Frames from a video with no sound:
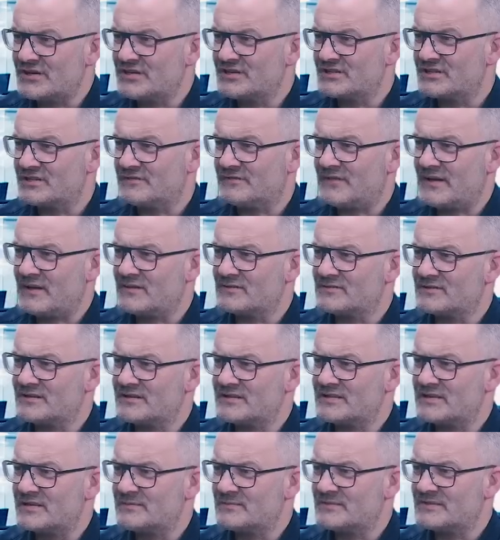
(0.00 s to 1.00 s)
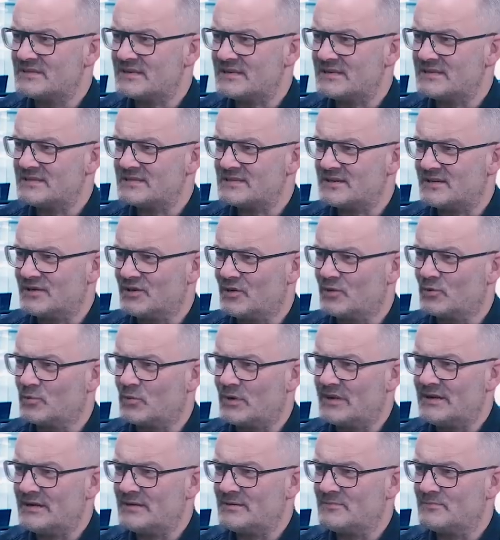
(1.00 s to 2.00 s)
strange that Valtteri seems in an odd
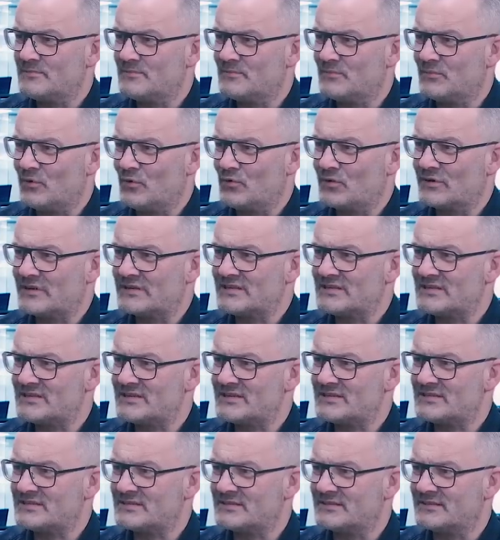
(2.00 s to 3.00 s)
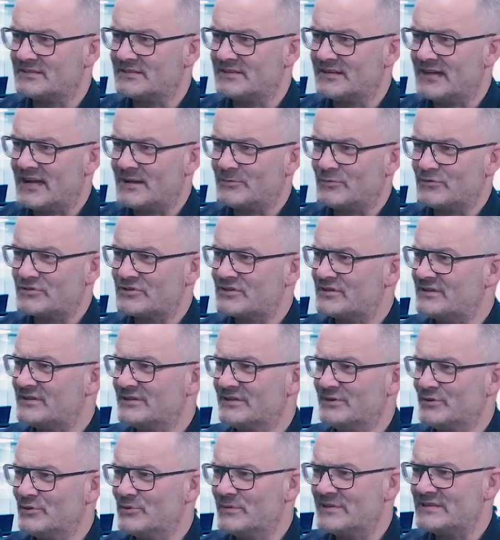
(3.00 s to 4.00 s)
way more consistent than
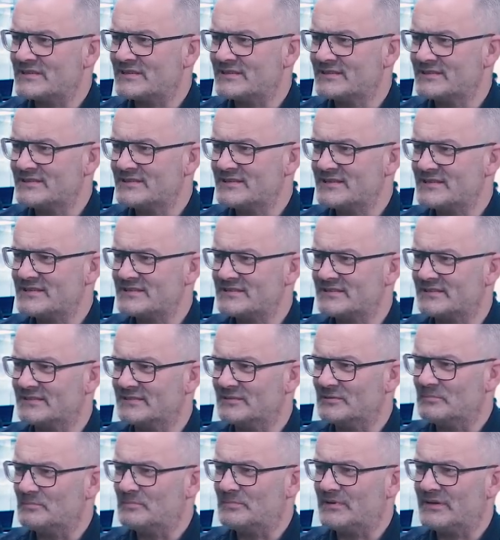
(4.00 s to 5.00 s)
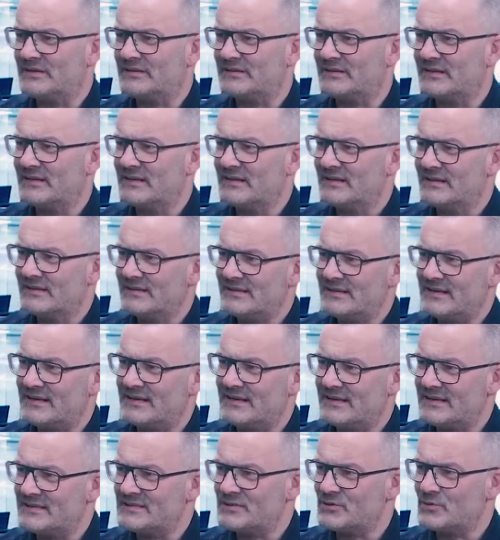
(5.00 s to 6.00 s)
Hamilton, who is consistent. But
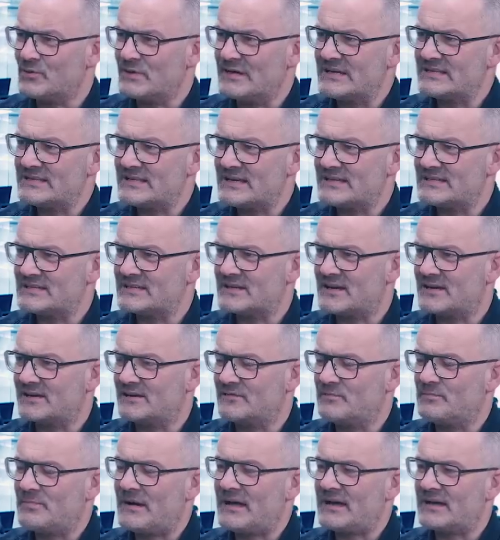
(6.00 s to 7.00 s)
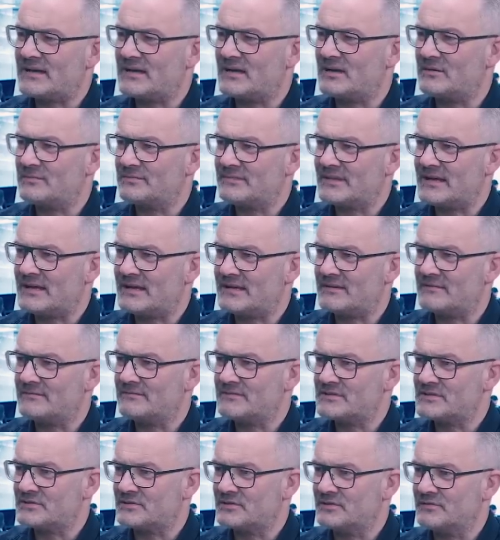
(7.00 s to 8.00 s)
he's always there to kind of back up that
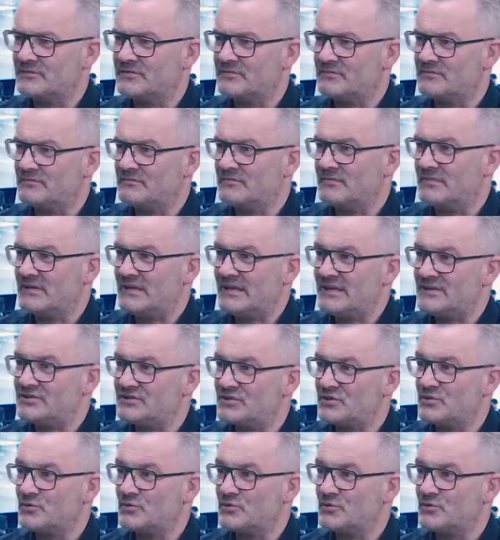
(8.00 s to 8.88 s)
sort of issue.